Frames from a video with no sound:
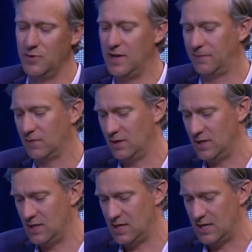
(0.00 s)

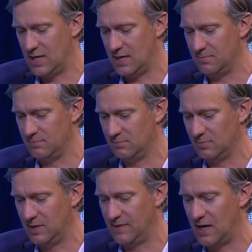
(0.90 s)
definitely
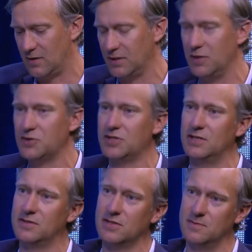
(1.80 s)
leave it out on the ocean
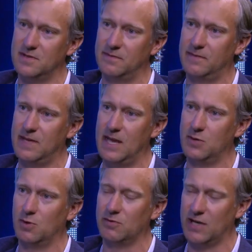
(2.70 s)
in terms of the
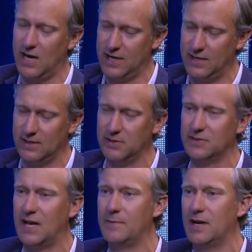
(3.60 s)
annual regatta at Little
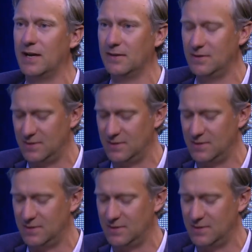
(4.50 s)
Diamond Island,